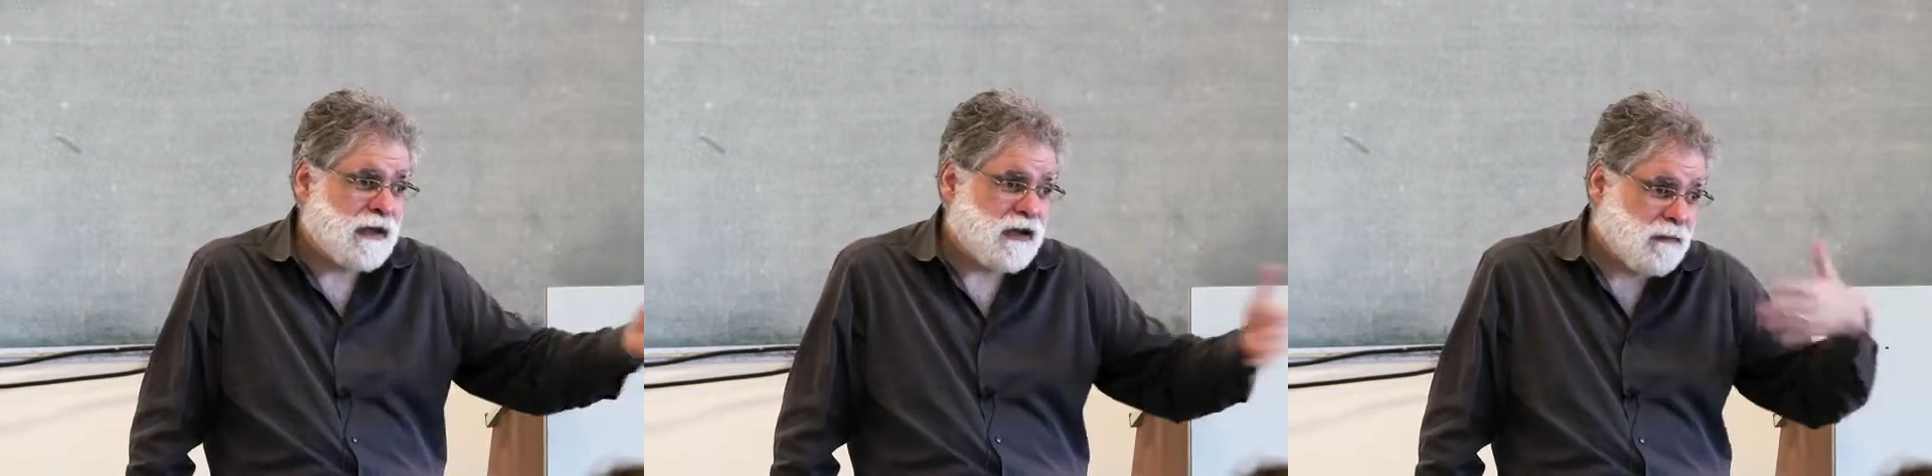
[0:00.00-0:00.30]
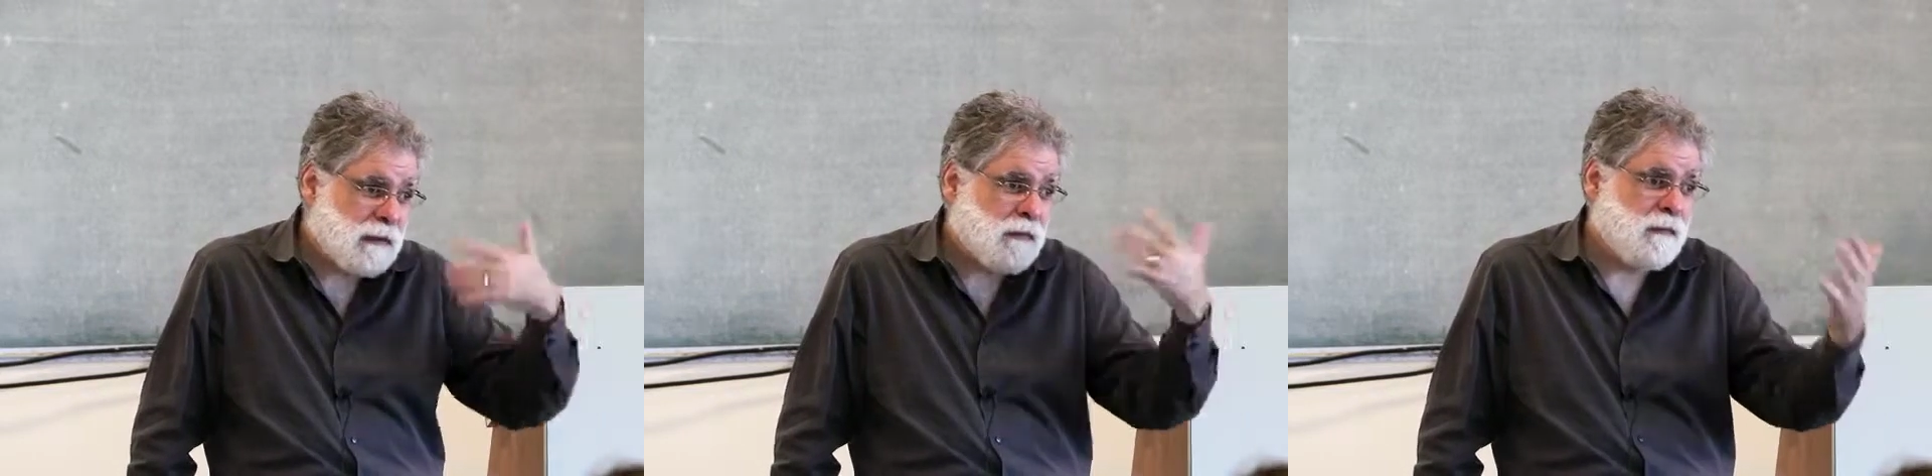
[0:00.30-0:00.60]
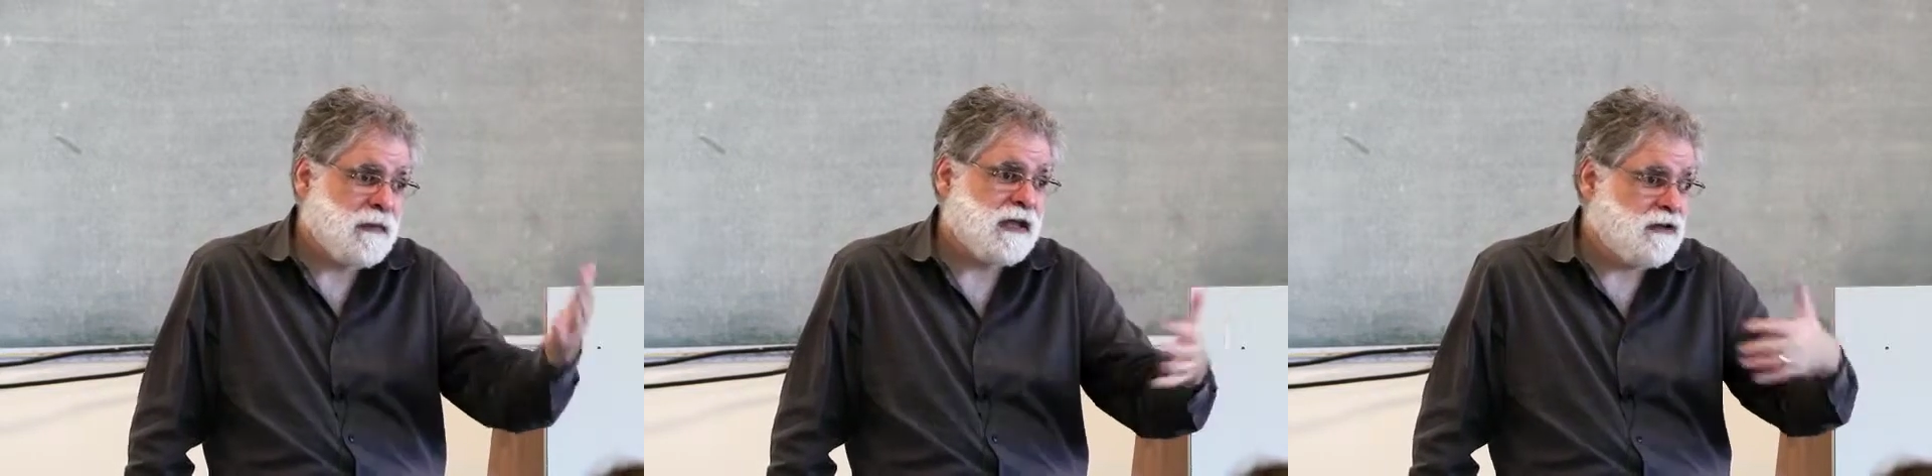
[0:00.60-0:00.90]
because
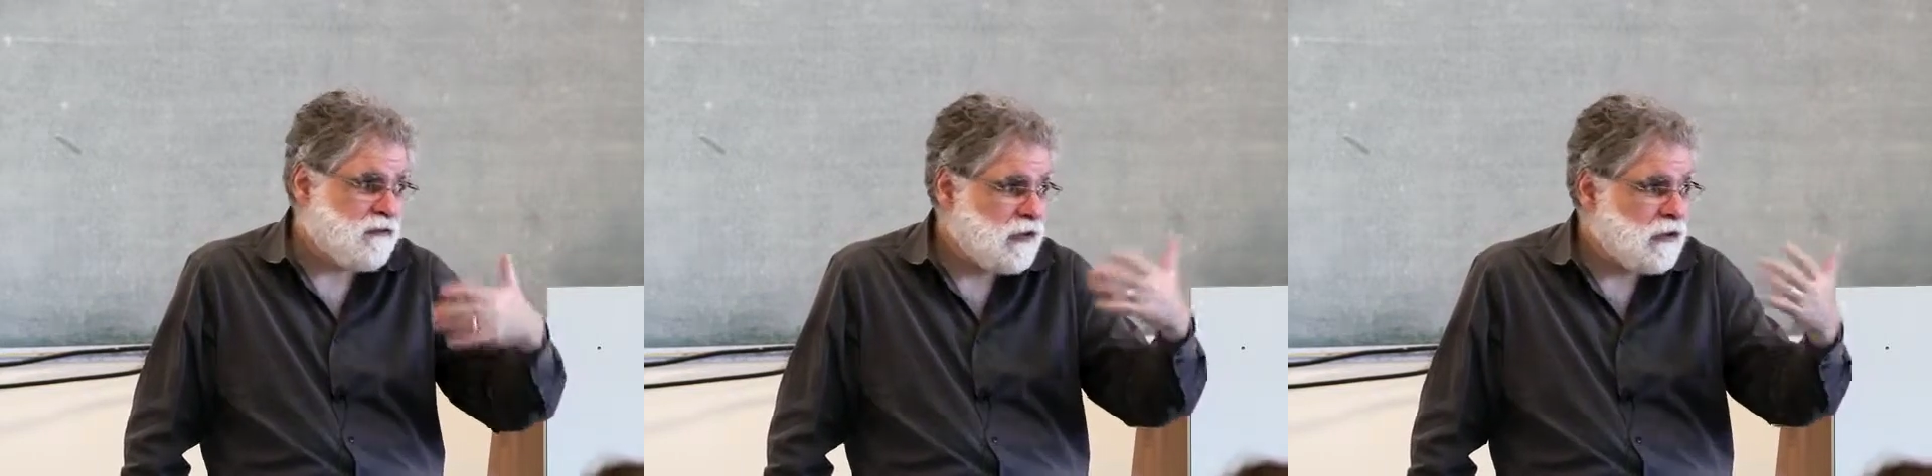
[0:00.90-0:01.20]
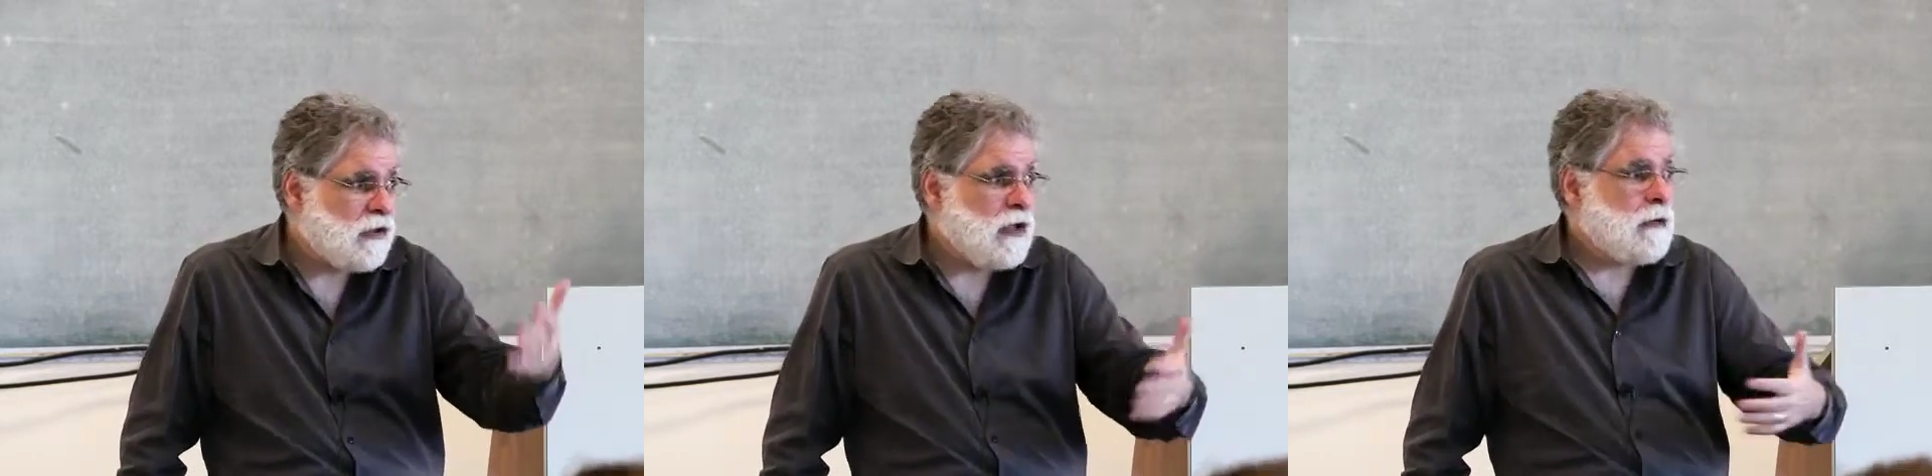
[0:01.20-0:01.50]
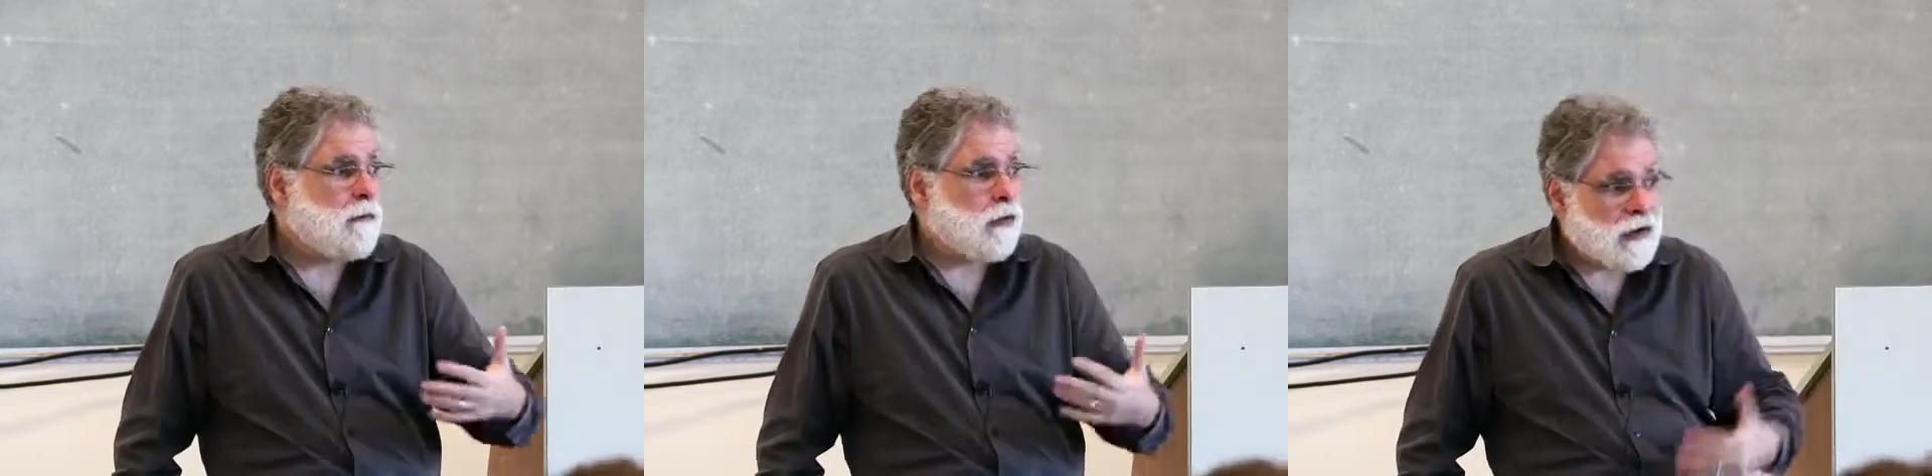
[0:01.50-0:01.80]
people begin to feel
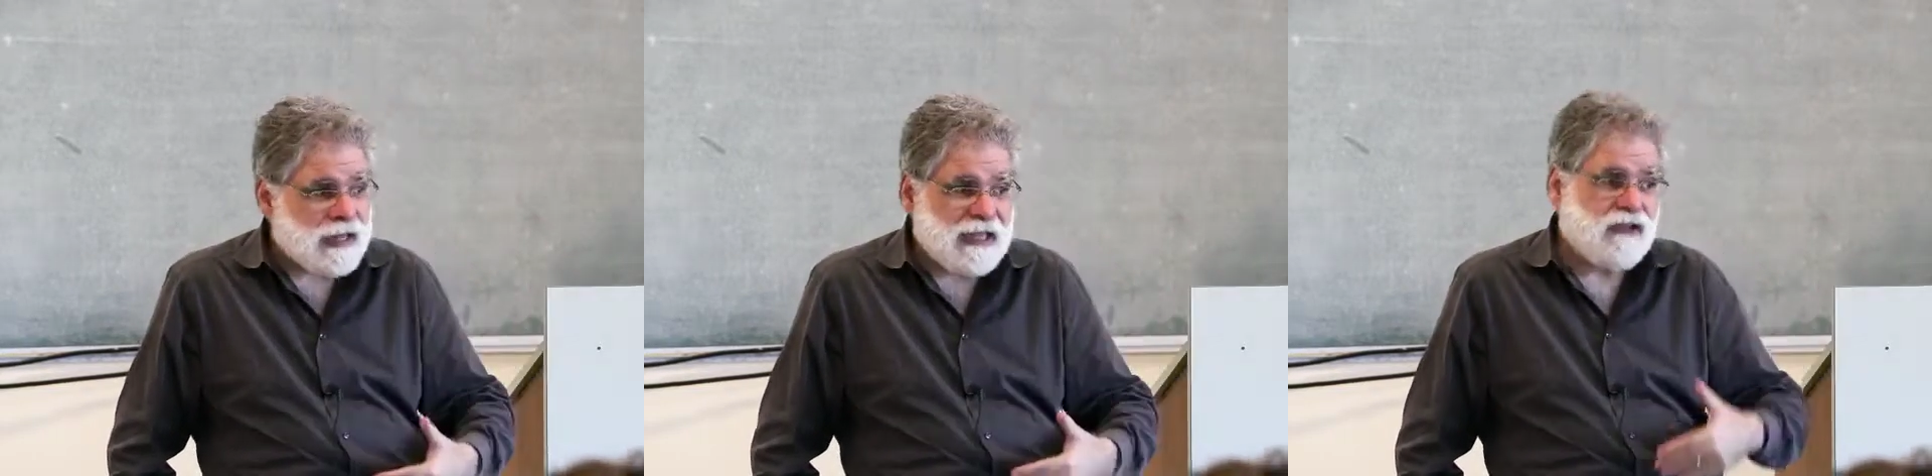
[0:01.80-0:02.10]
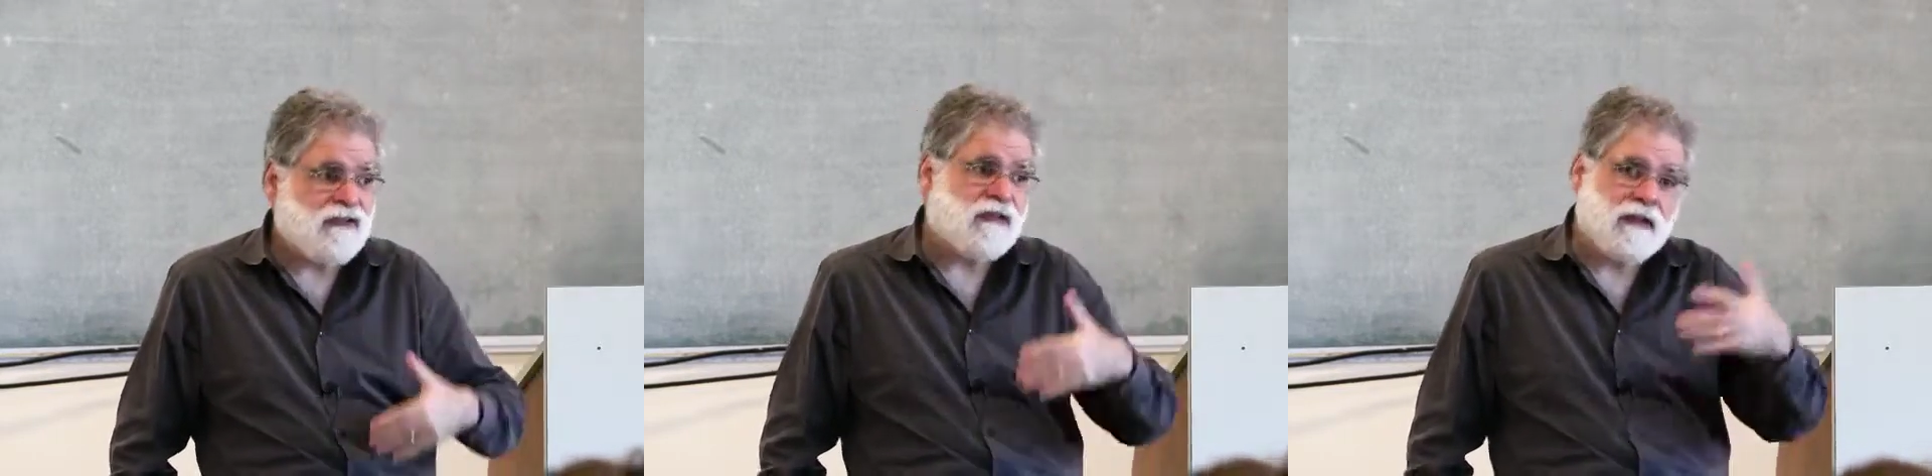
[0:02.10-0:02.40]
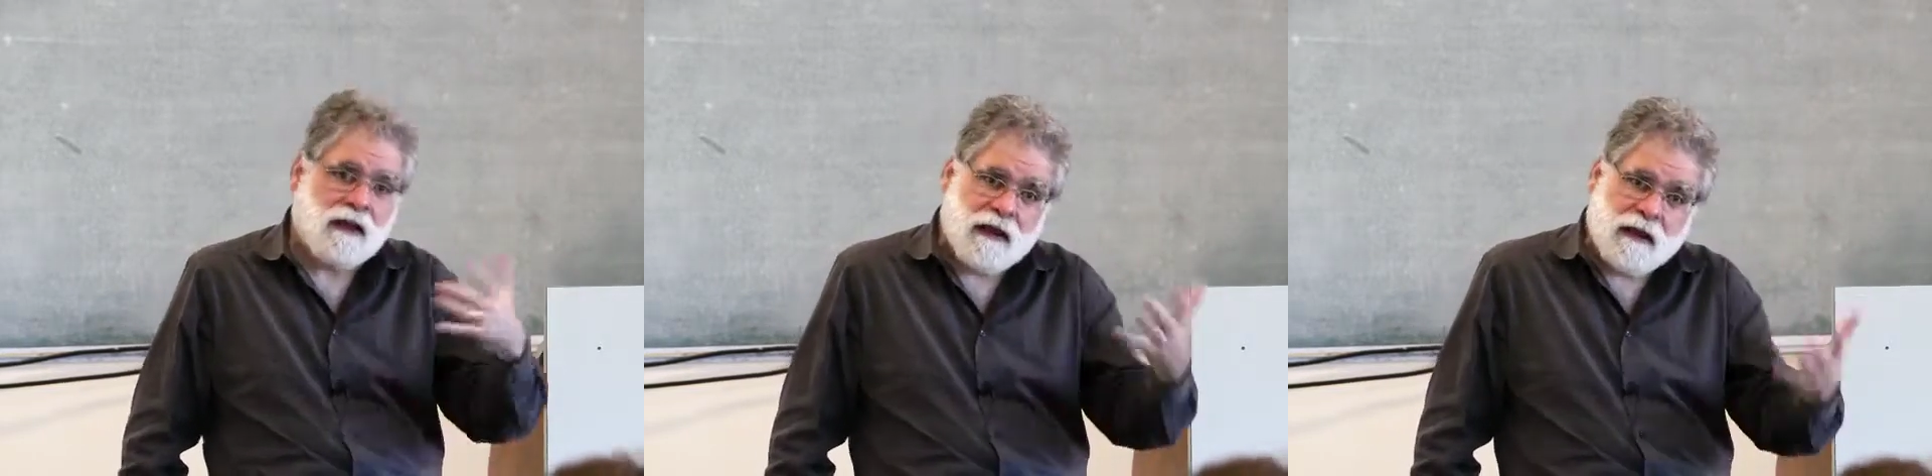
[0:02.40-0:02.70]
more at ease and